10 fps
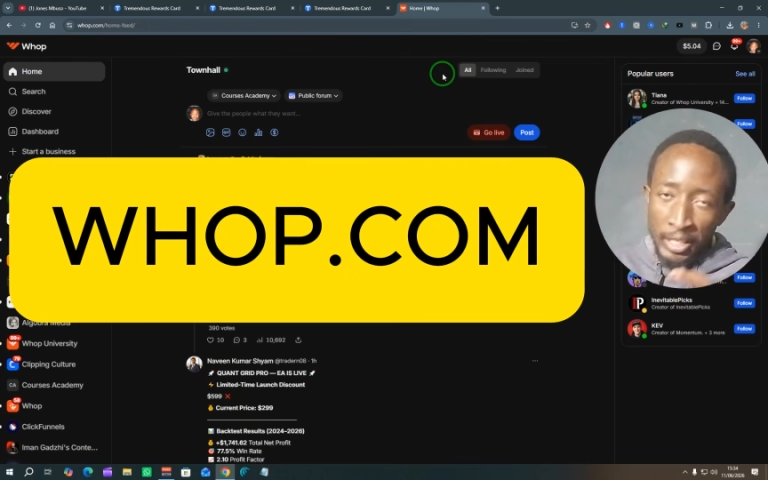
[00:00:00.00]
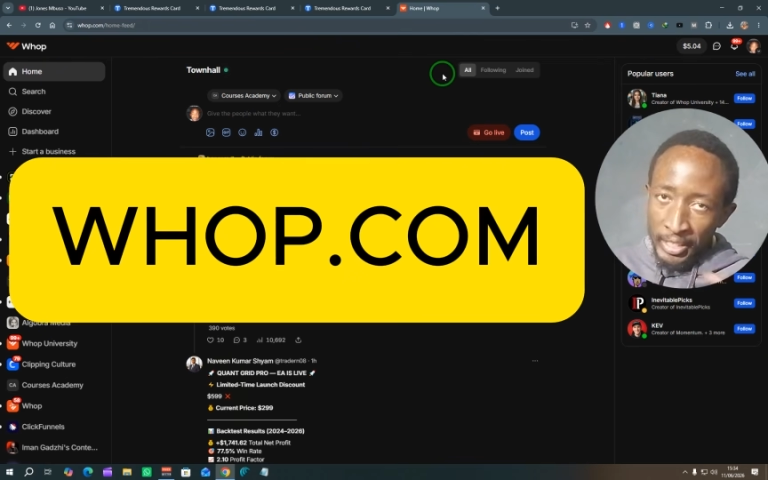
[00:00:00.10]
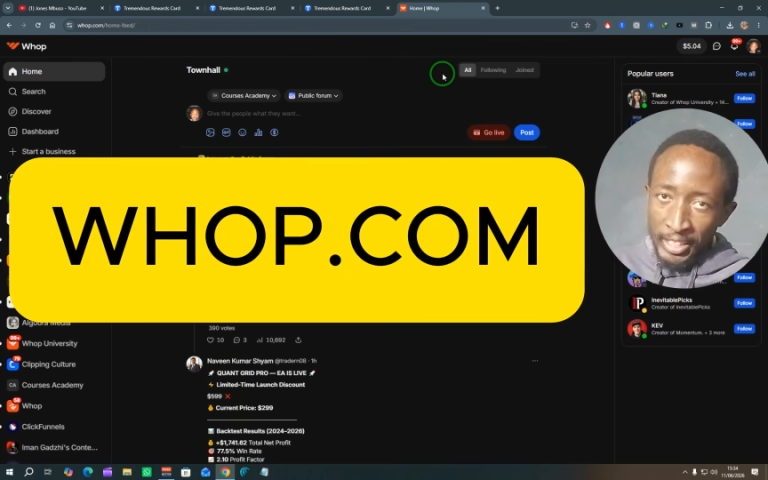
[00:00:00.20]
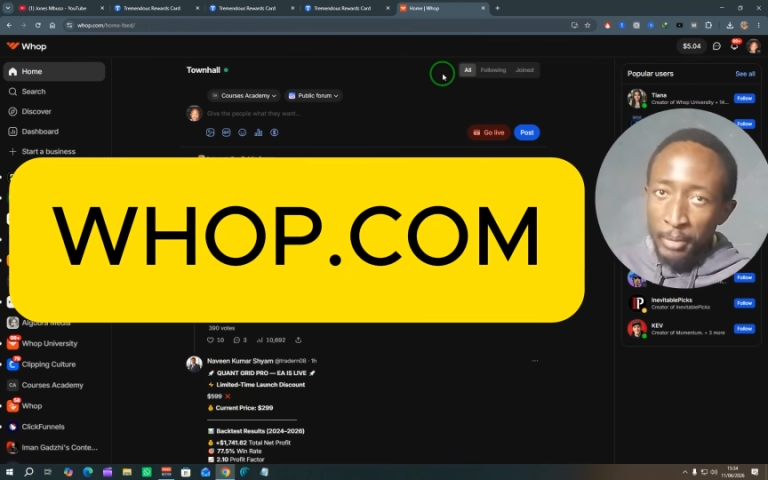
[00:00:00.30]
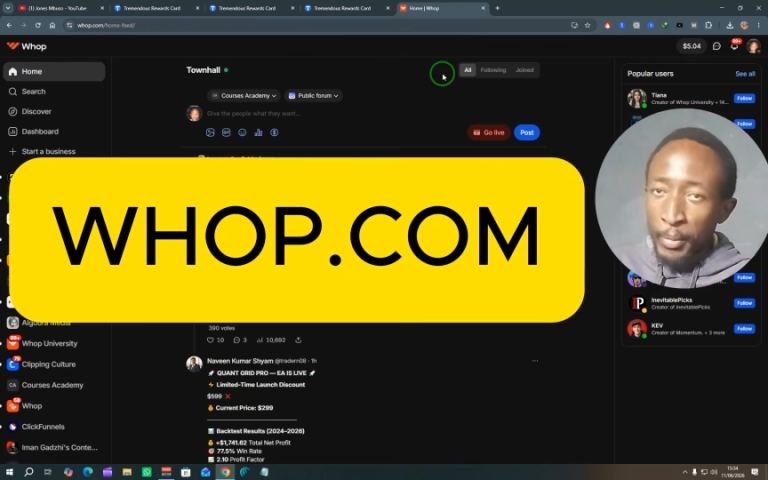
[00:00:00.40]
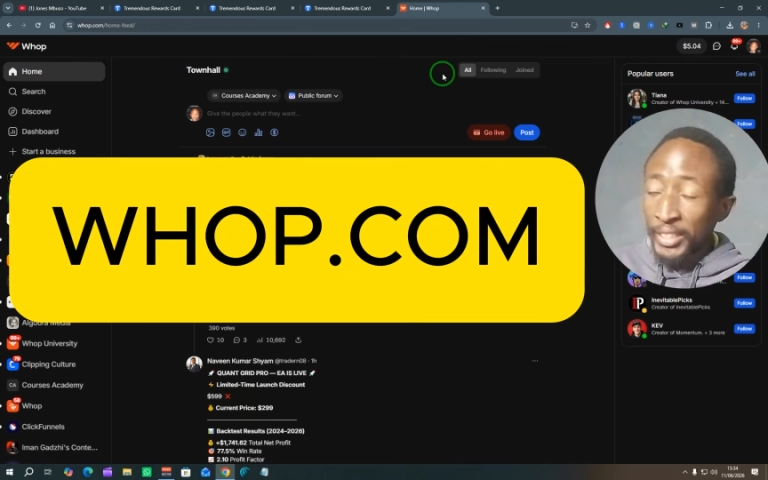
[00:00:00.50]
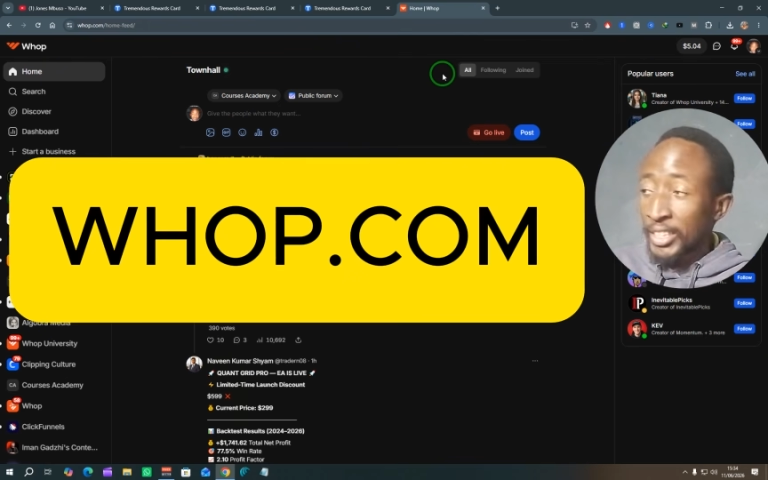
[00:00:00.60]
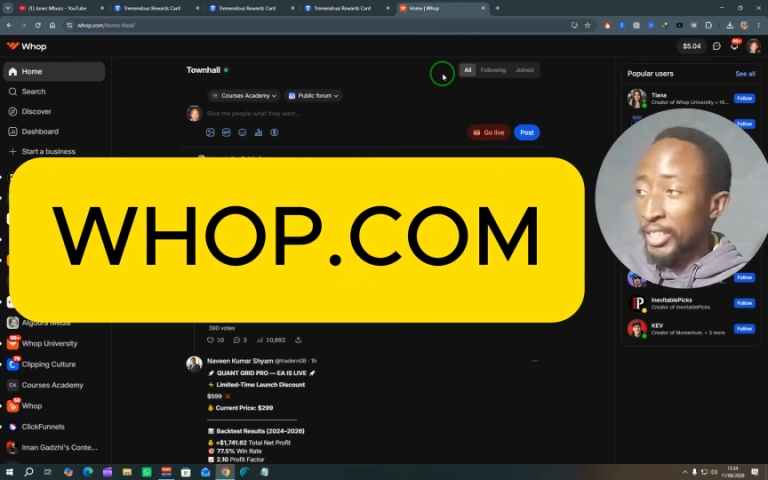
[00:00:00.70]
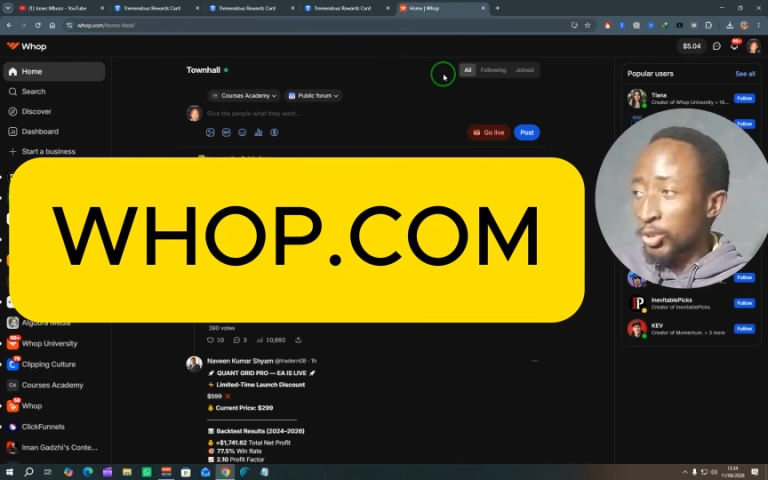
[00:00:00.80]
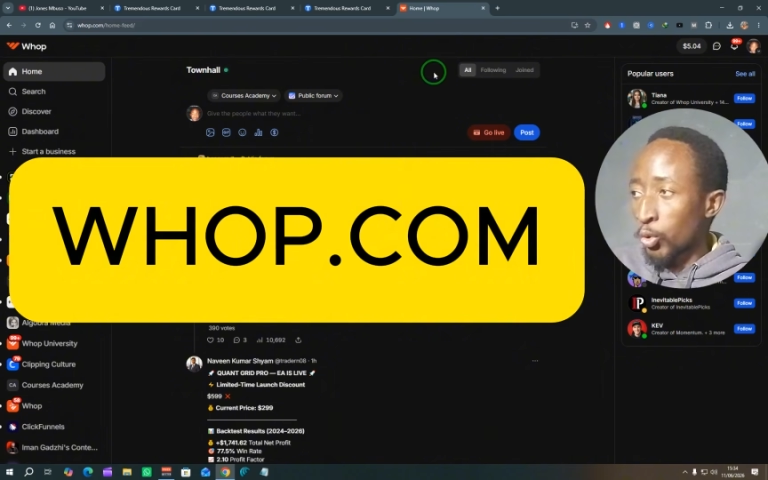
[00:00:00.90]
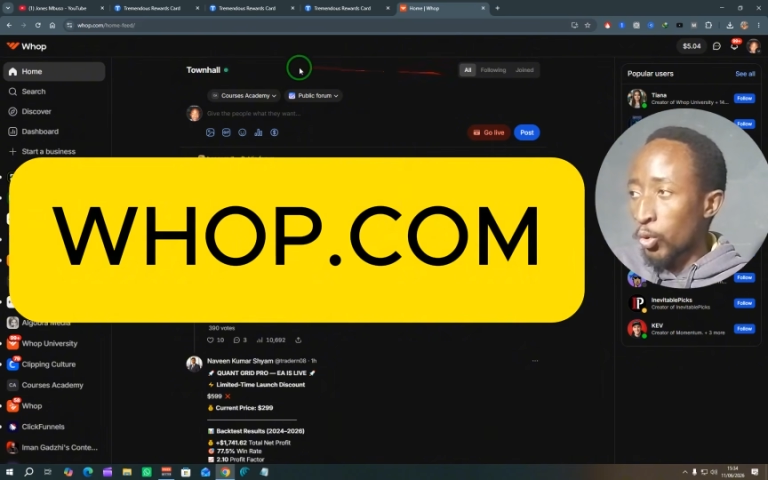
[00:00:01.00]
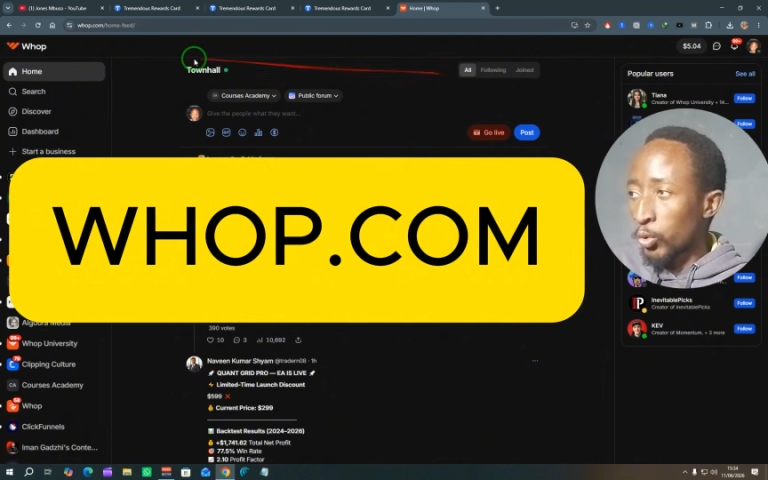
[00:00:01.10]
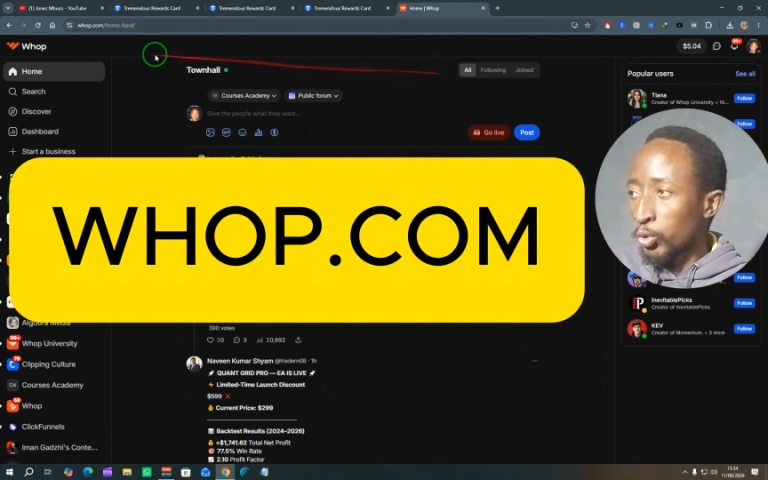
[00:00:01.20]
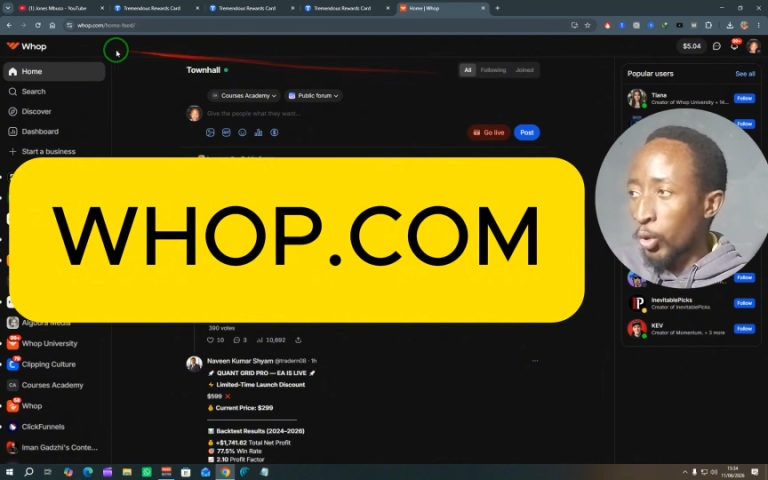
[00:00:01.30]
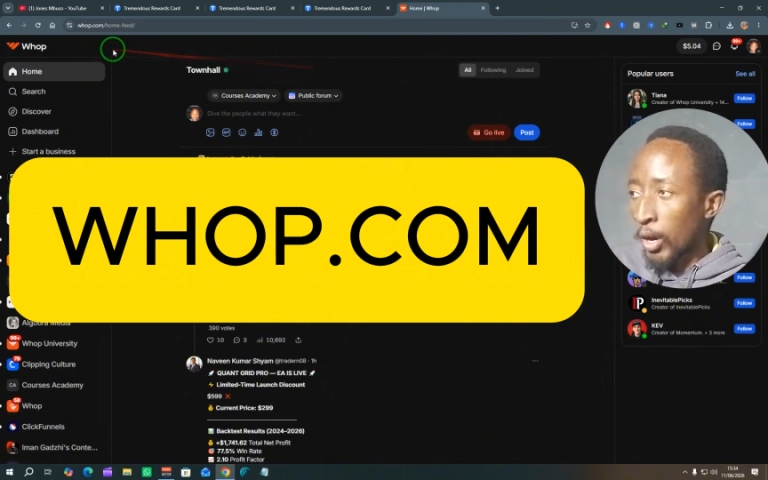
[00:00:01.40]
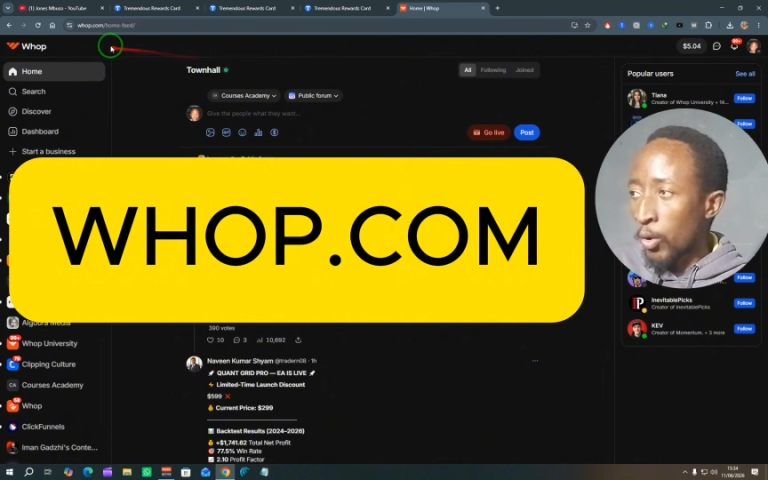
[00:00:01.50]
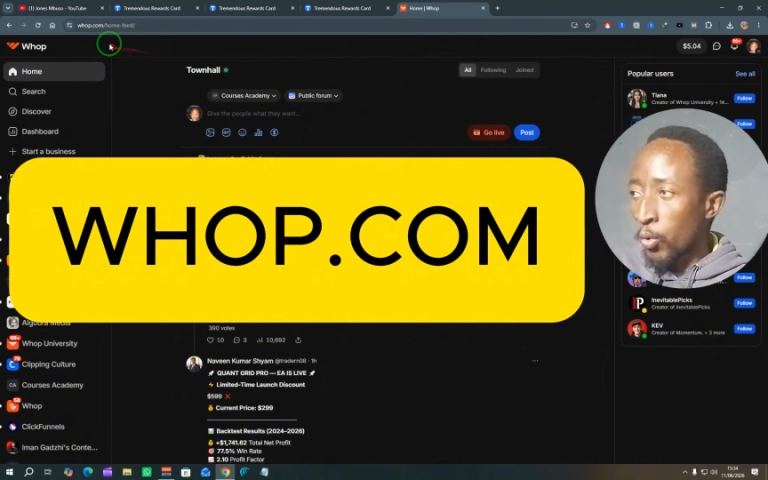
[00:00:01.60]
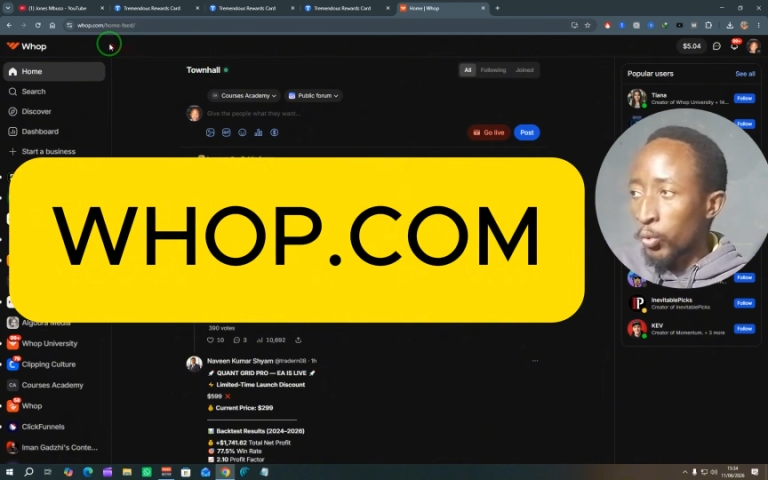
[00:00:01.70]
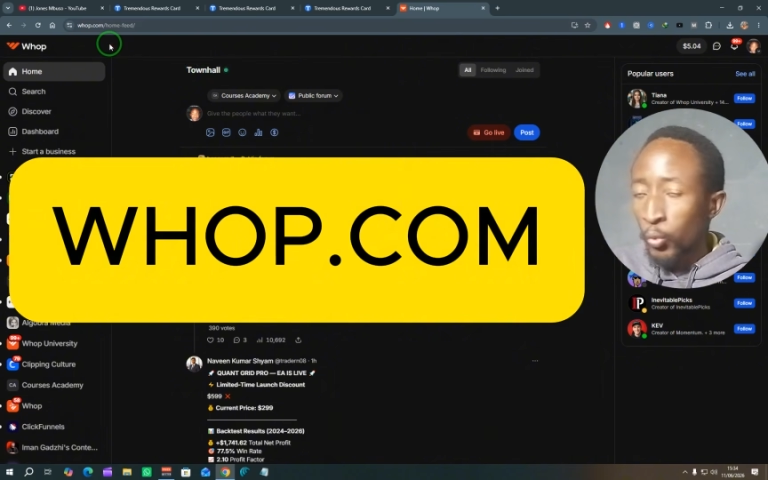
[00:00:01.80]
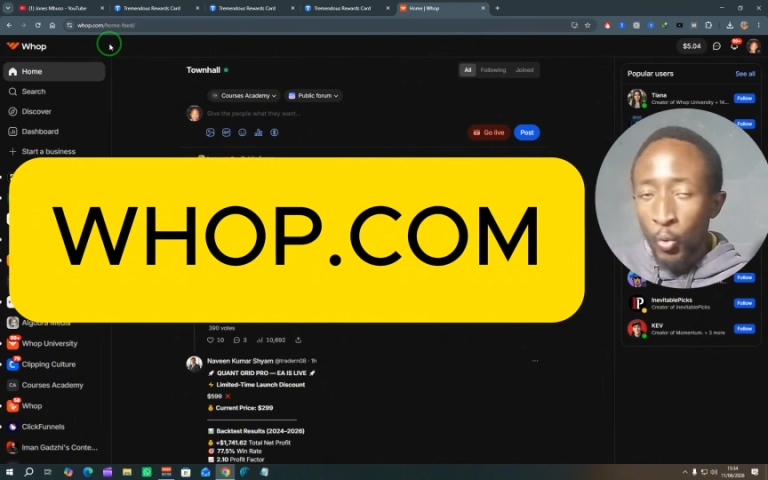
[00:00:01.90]
it doesn't matter so long you are
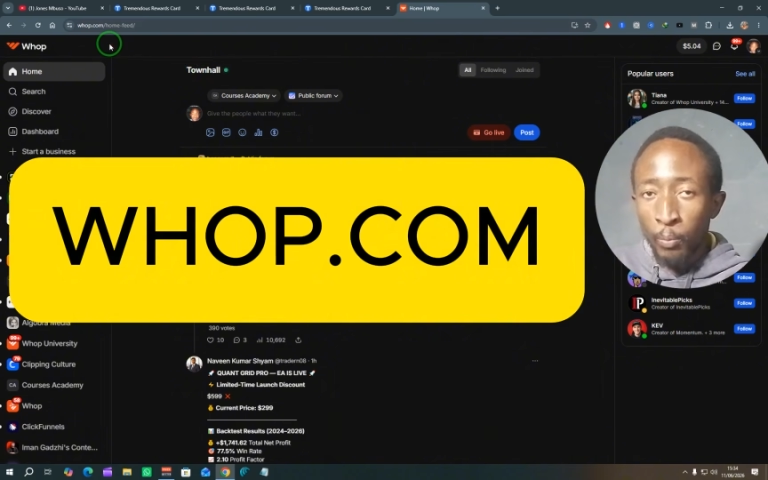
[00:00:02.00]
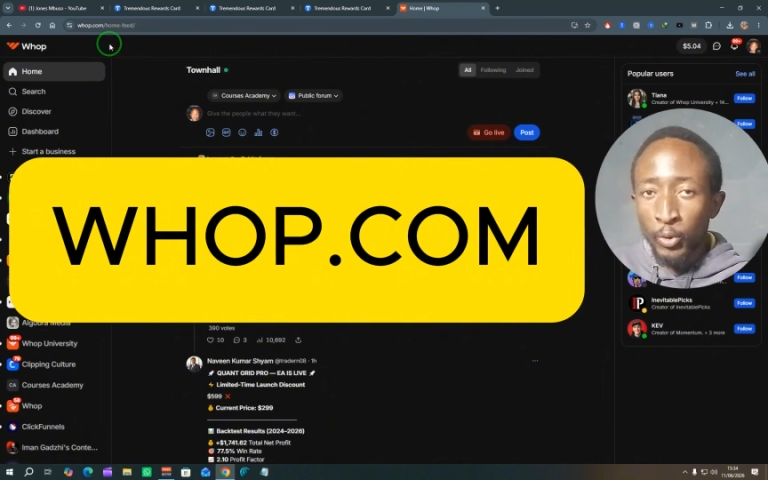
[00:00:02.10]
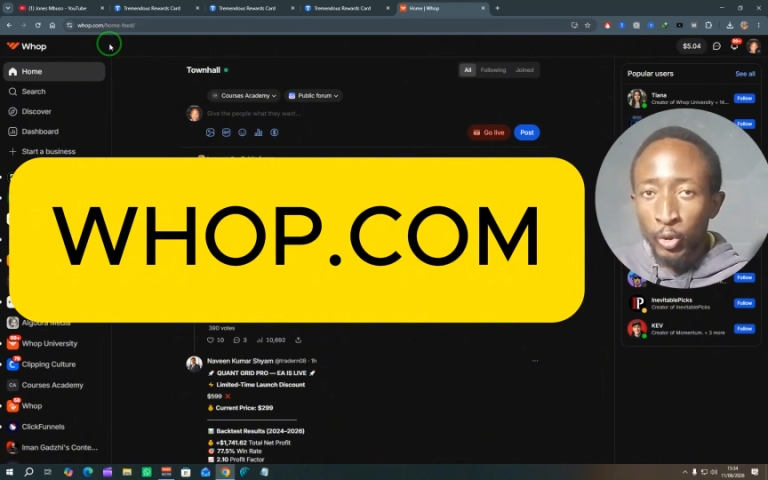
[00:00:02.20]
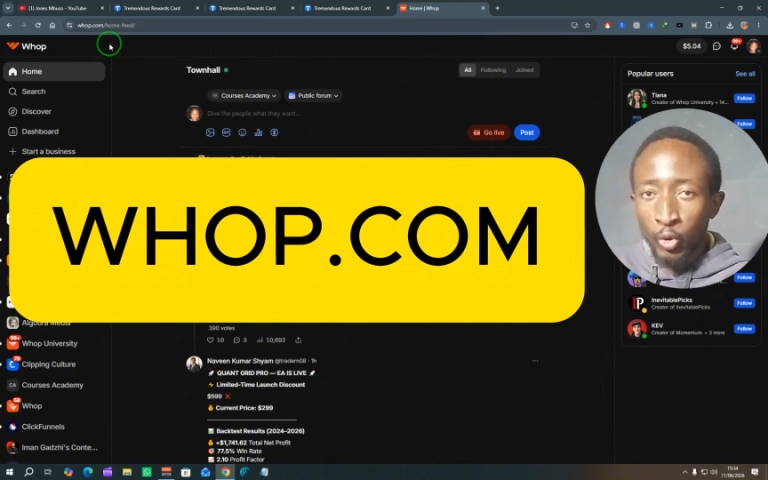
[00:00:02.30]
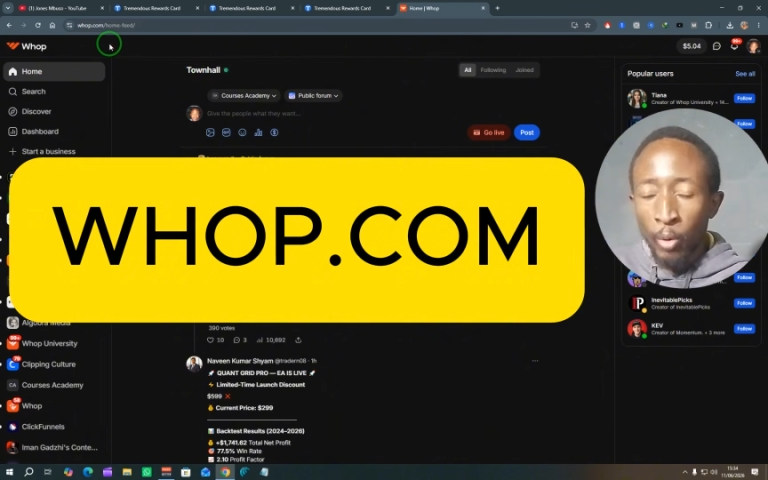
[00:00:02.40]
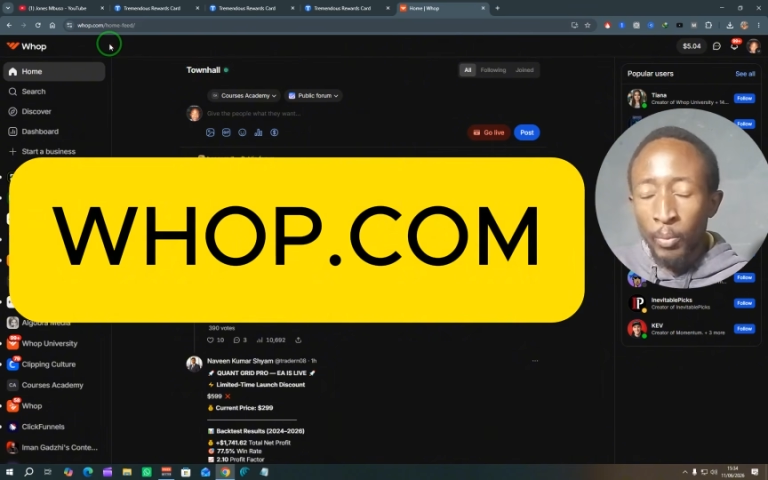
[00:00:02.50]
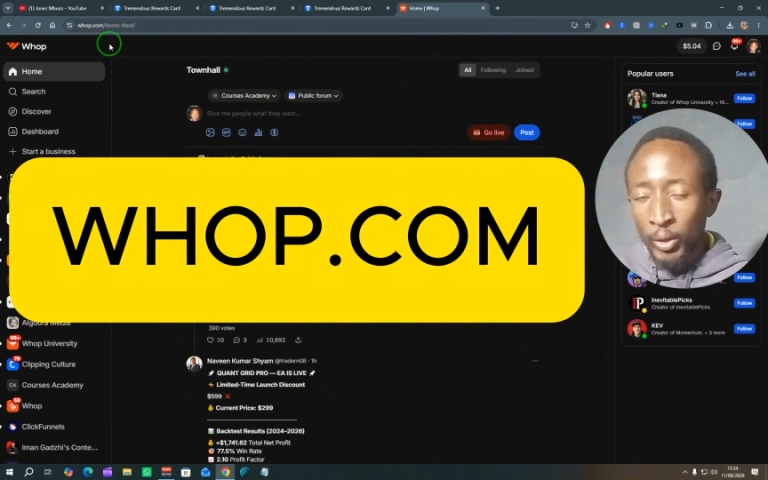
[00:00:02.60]
on Whoop.com.